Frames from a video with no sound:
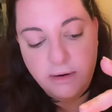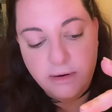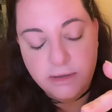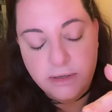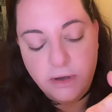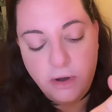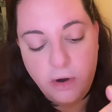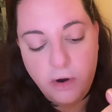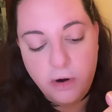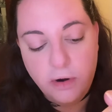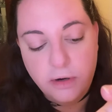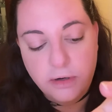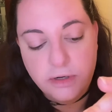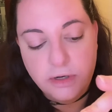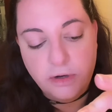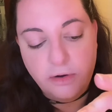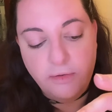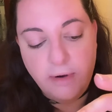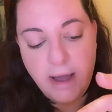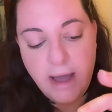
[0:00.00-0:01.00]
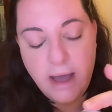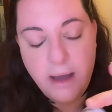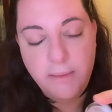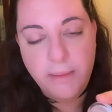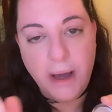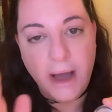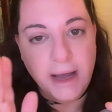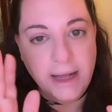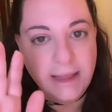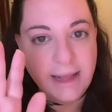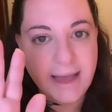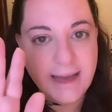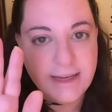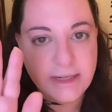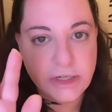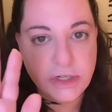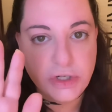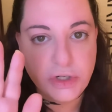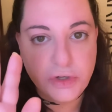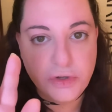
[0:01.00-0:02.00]
It's harder to grab. I like
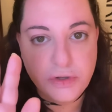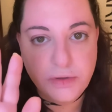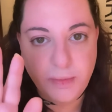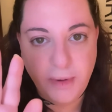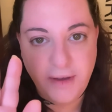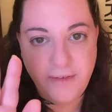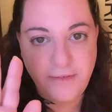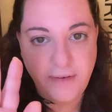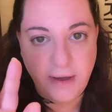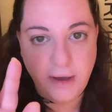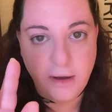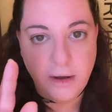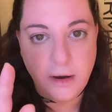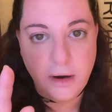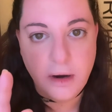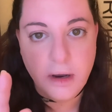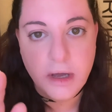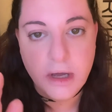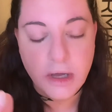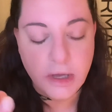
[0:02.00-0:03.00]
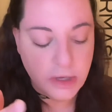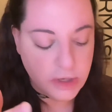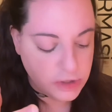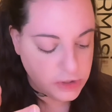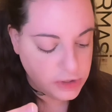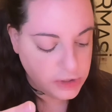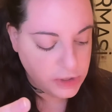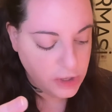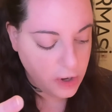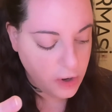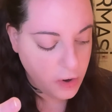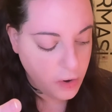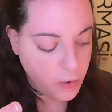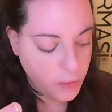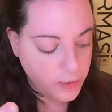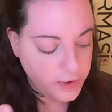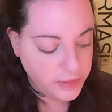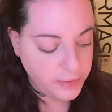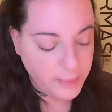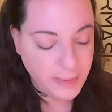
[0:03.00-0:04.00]
to use my finger. So
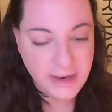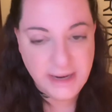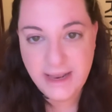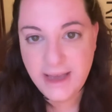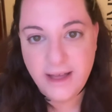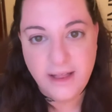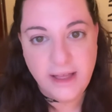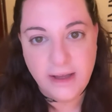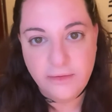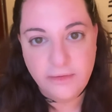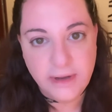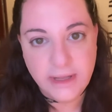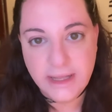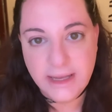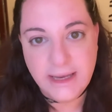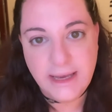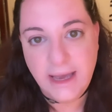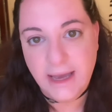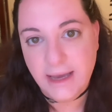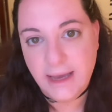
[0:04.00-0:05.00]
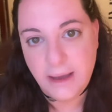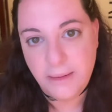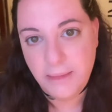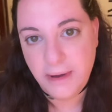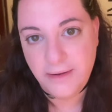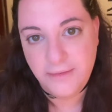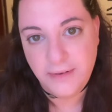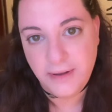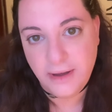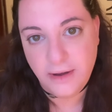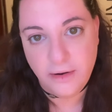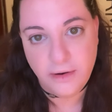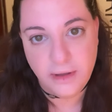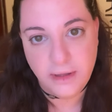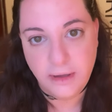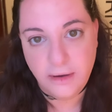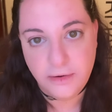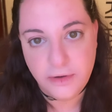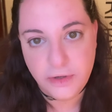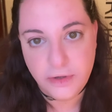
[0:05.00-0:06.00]
with my nail, I really can't get my finger in
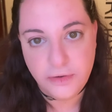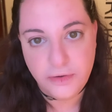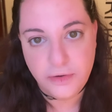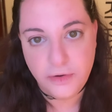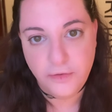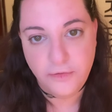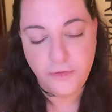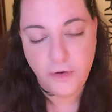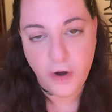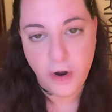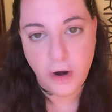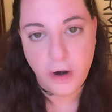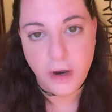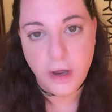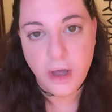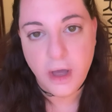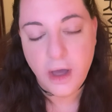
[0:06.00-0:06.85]
there too far.